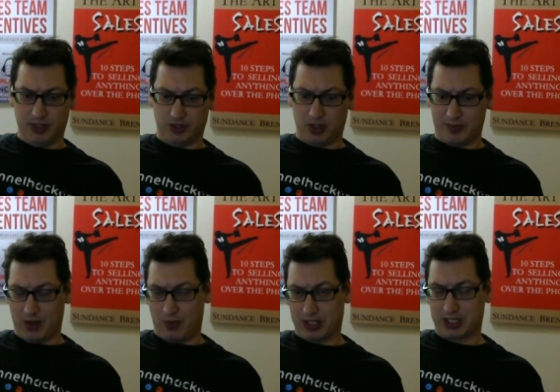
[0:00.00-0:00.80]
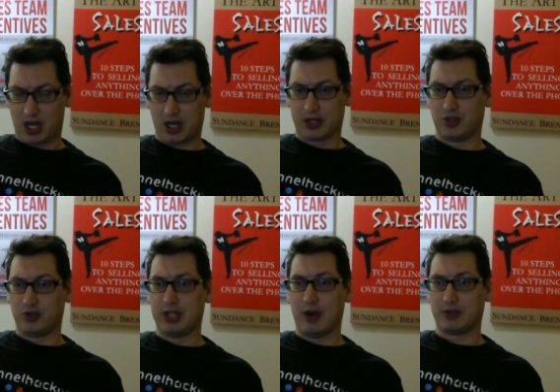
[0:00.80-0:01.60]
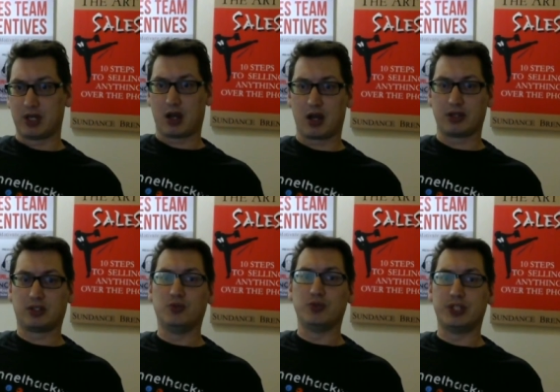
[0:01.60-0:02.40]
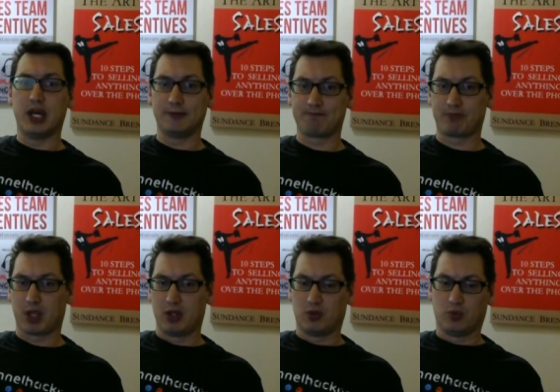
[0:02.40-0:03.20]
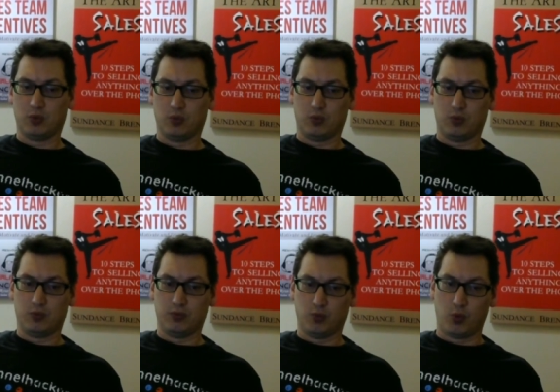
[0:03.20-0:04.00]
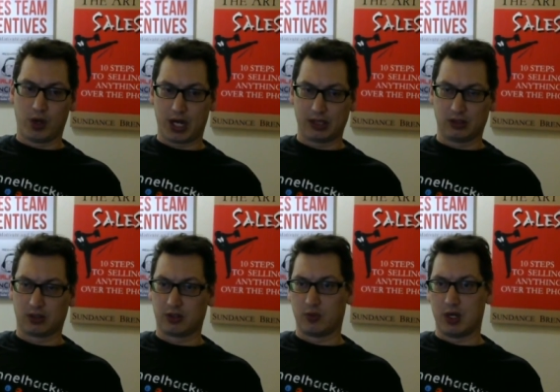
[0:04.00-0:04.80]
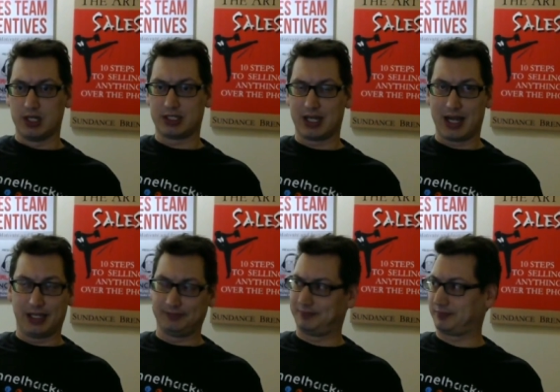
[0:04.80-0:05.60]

told me they wanted to talk on Tuesday, I would talk on Tuesday. What I learned was that, hey,